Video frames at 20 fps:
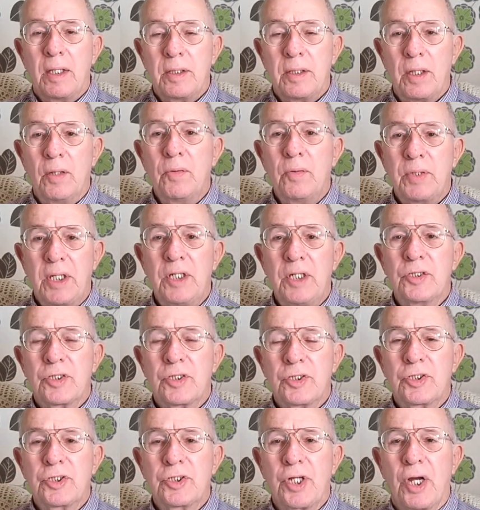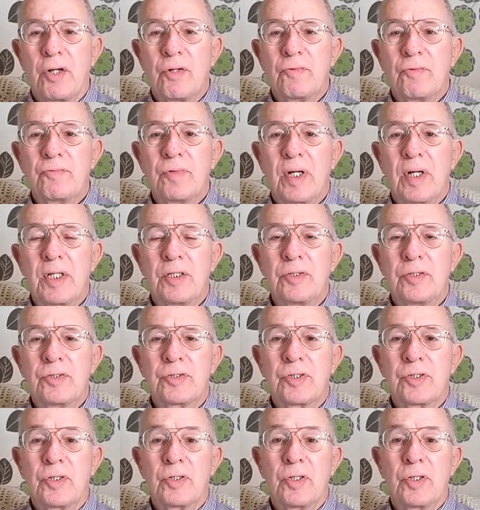The Old Geezers Show
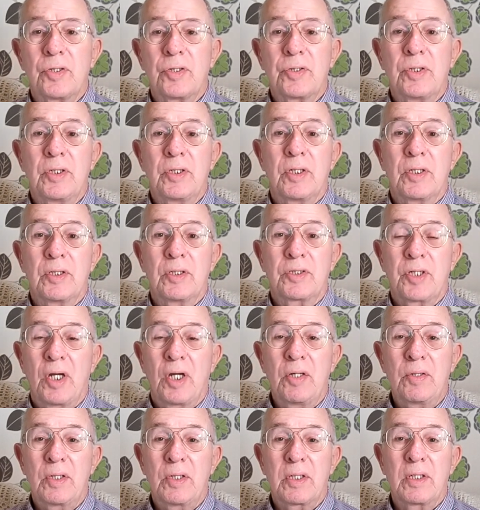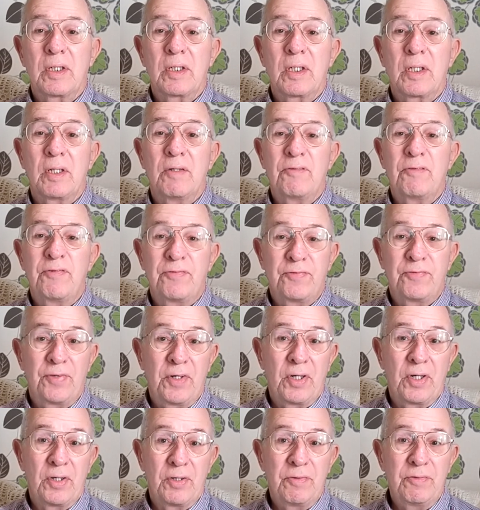runs on a total of
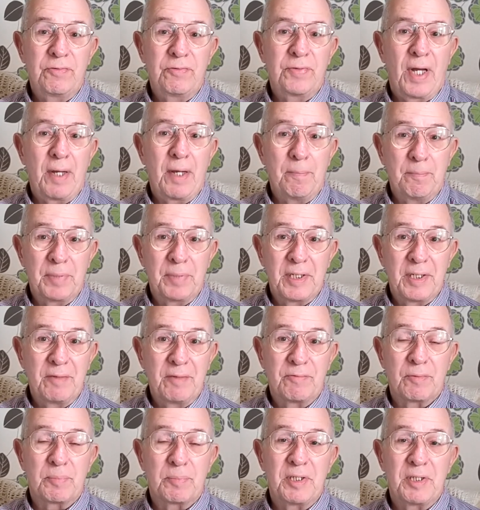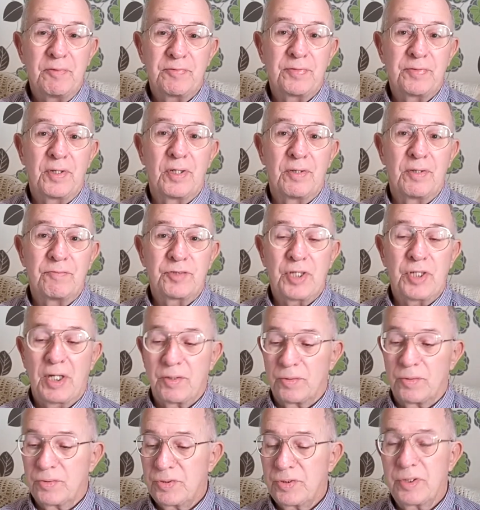five
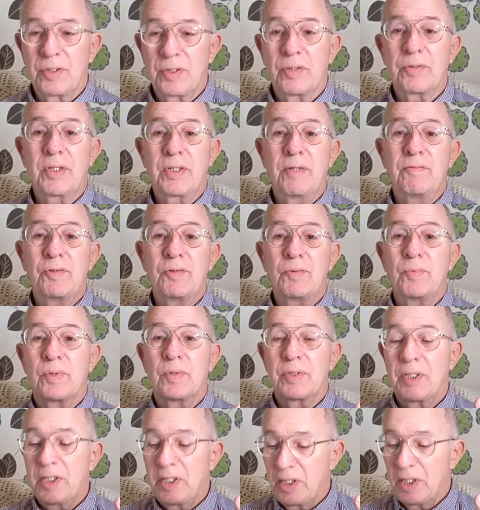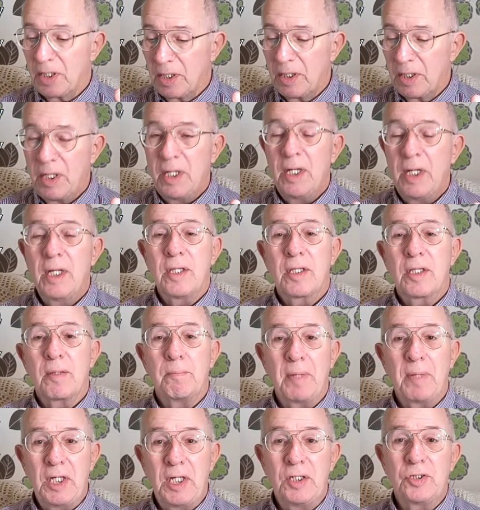channels, and I'll give you what they are. The
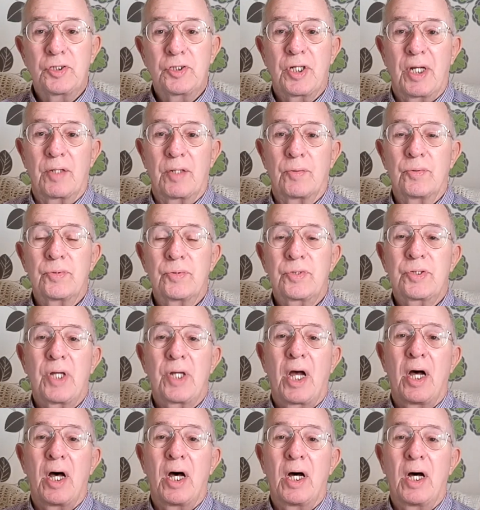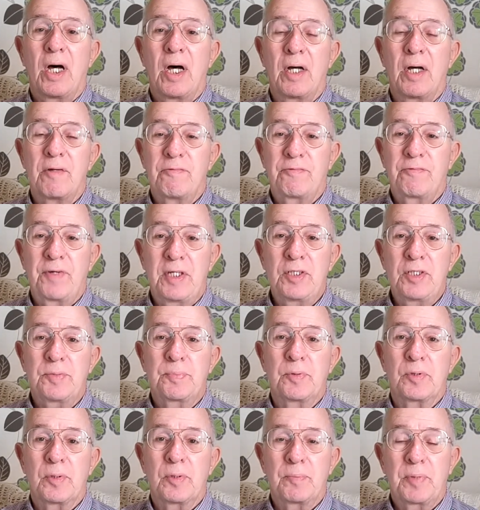main channels are our
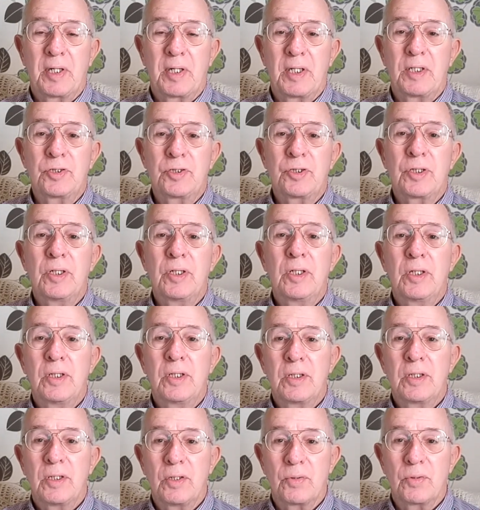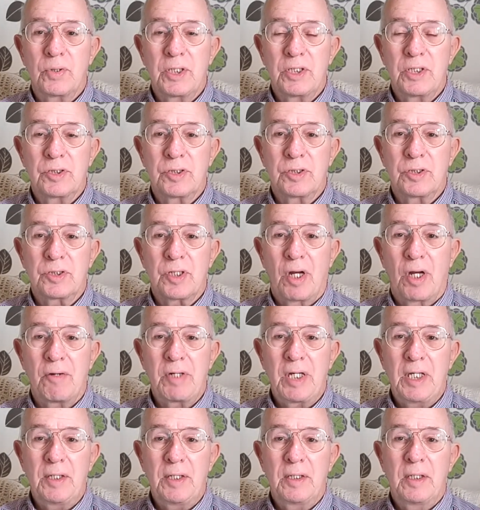Facebook page, The Old Geezers
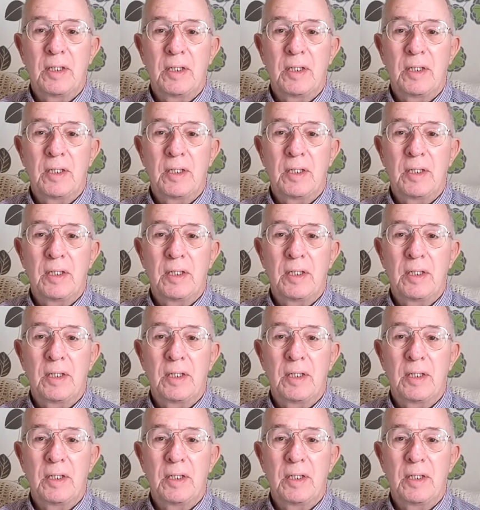Diary,